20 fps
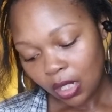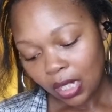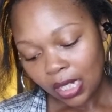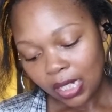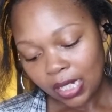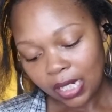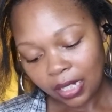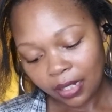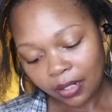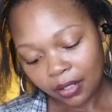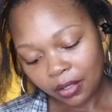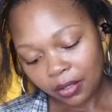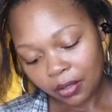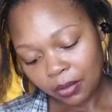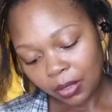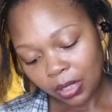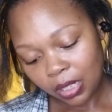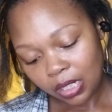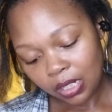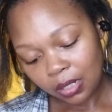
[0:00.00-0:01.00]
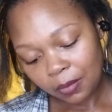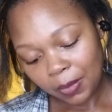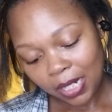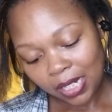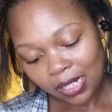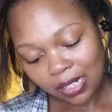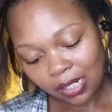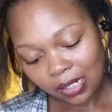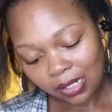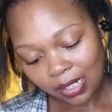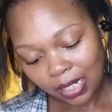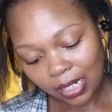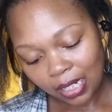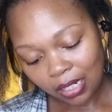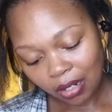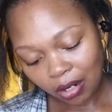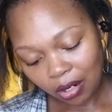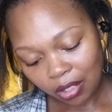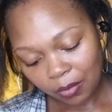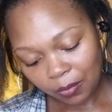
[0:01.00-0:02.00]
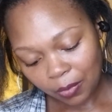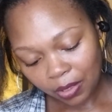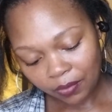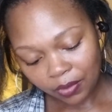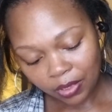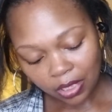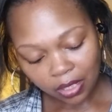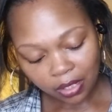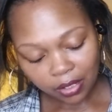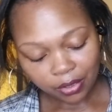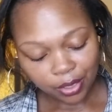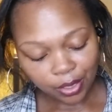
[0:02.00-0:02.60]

Now, as I say in all of my videos,